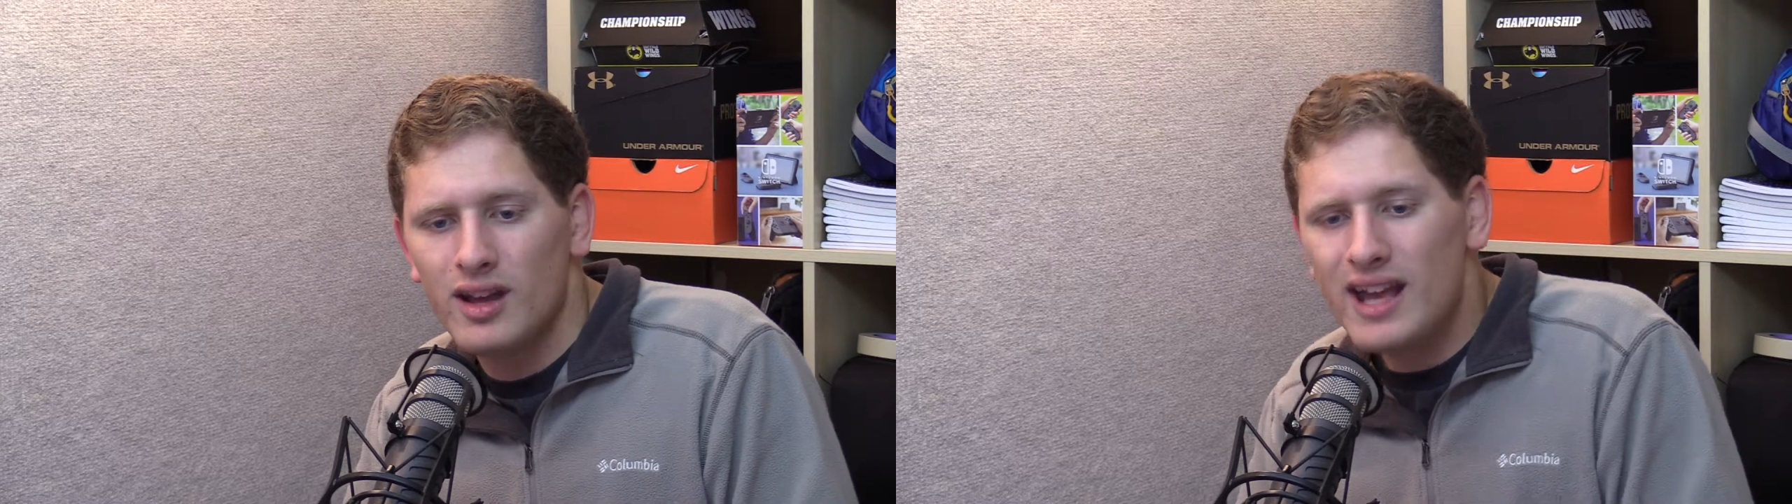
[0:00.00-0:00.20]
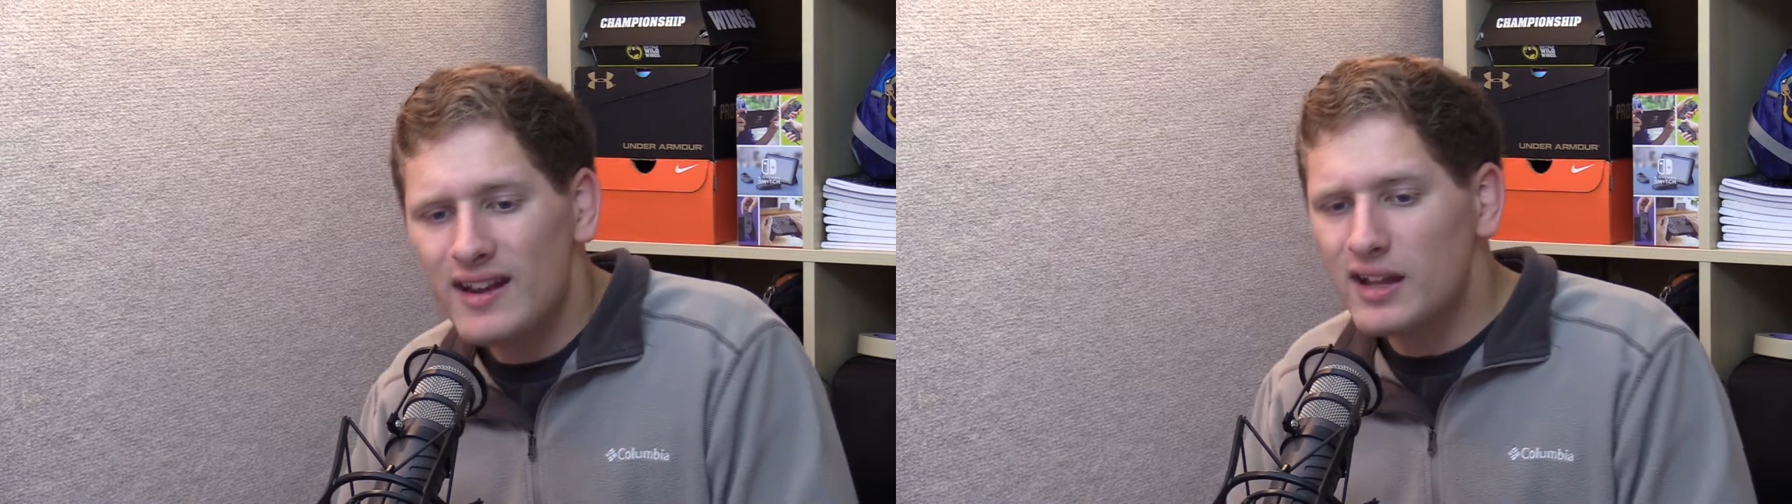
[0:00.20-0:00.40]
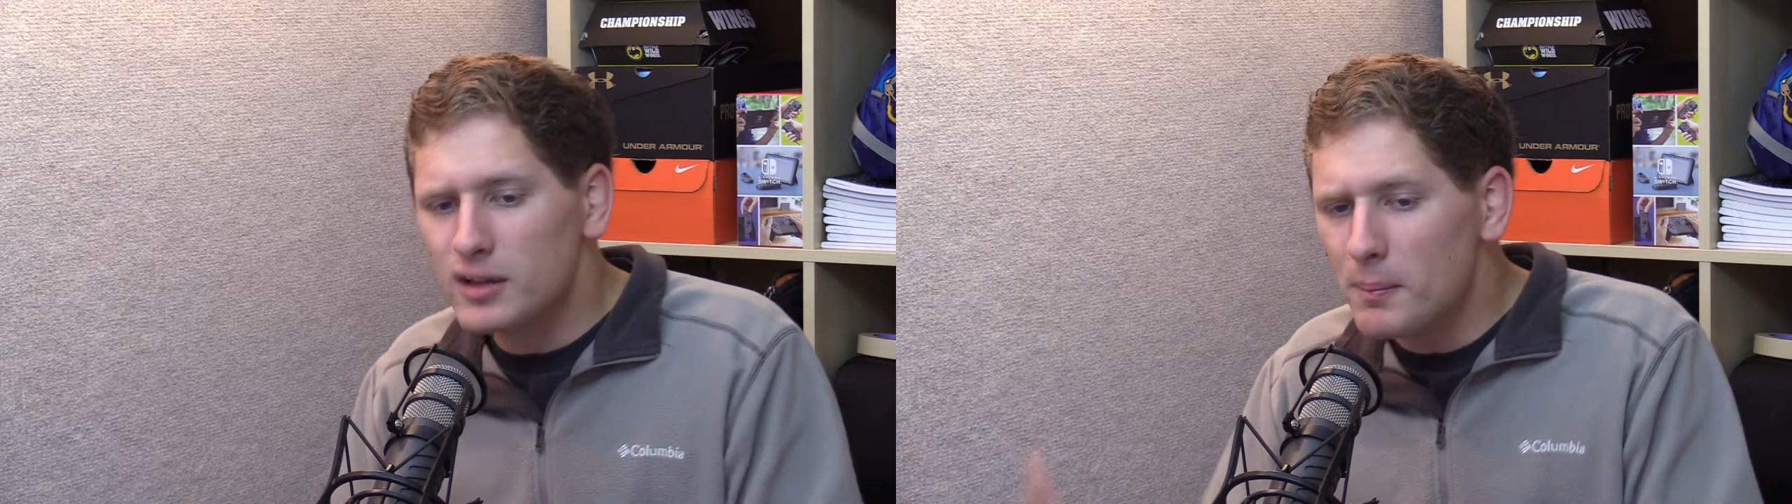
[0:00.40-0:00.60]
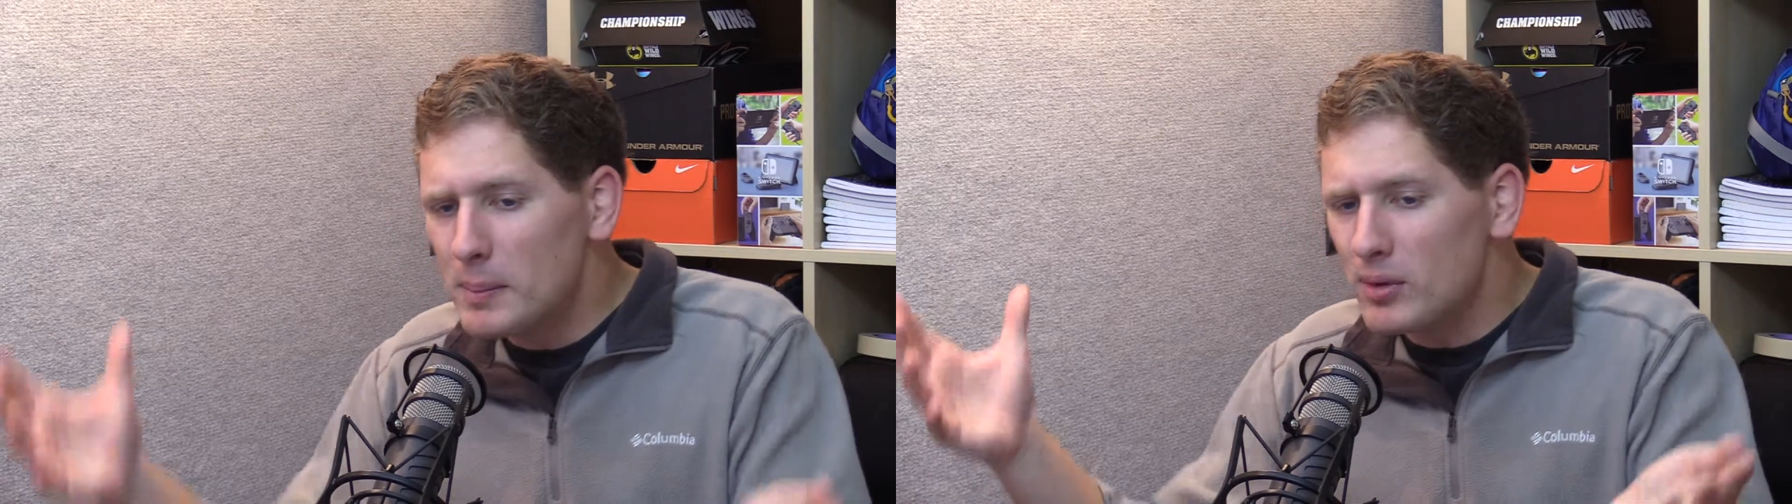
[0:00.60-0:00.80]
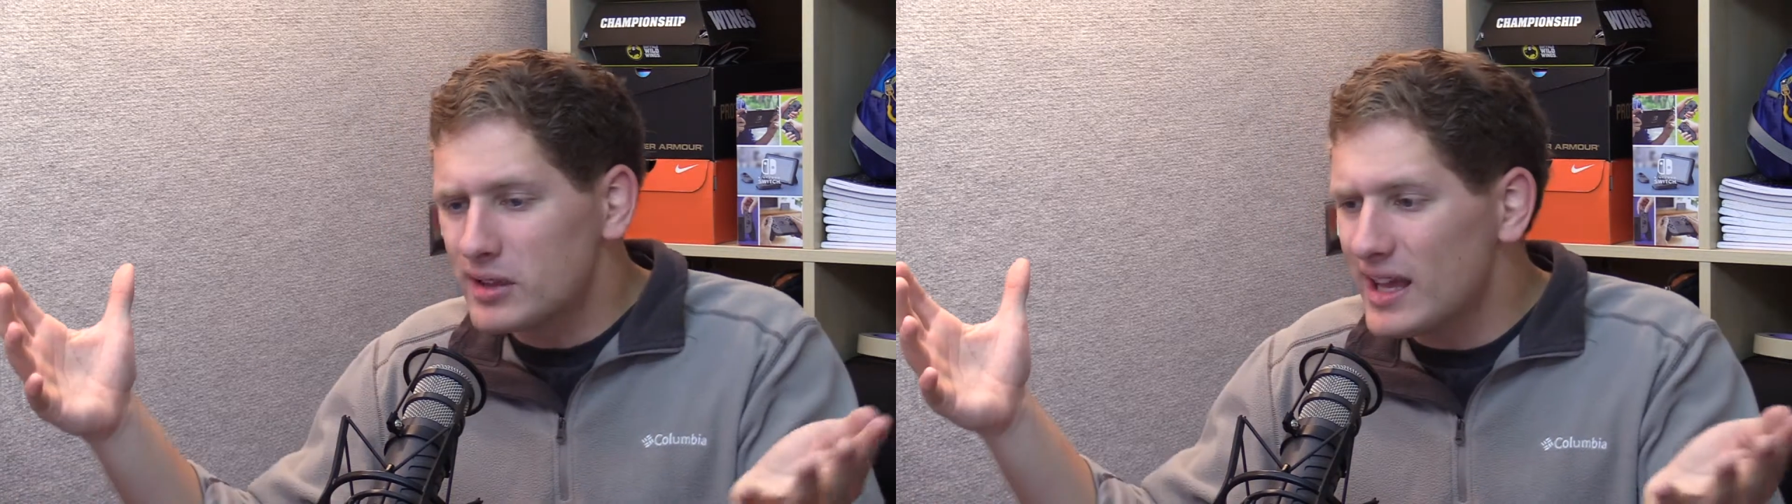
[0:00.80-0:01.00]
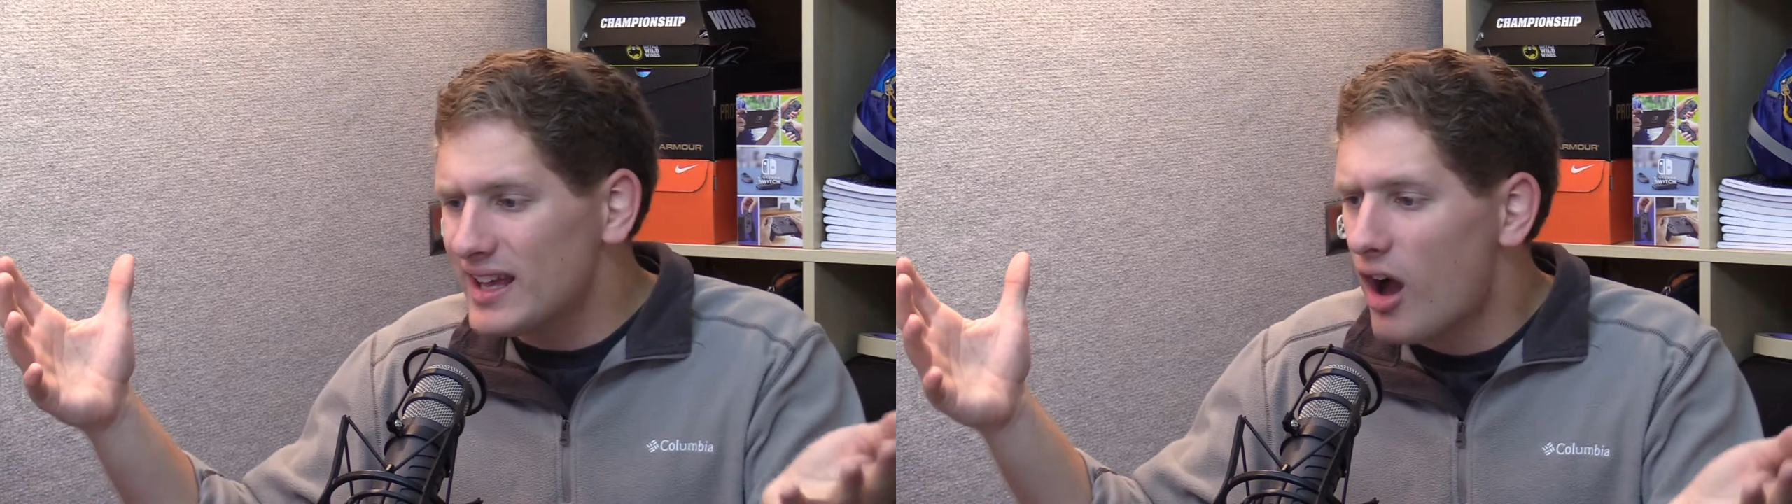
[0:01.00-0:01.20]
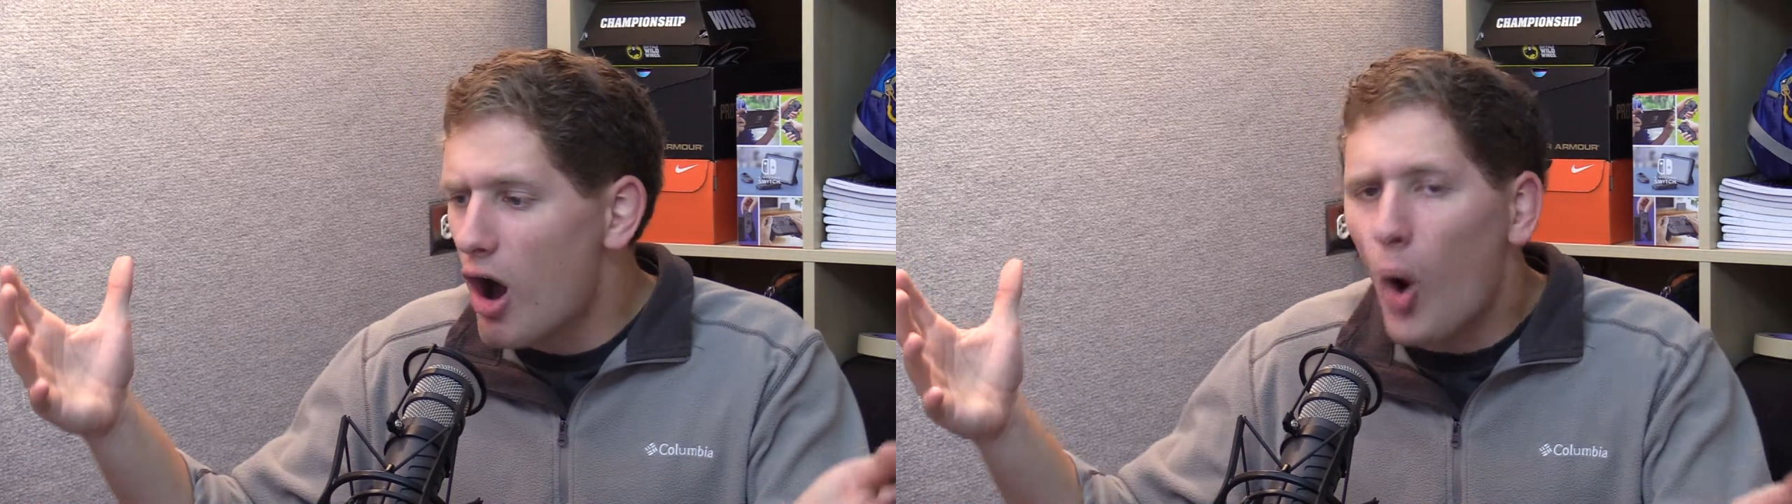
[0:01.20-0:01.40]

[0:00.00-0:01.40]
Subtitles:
And some people are saying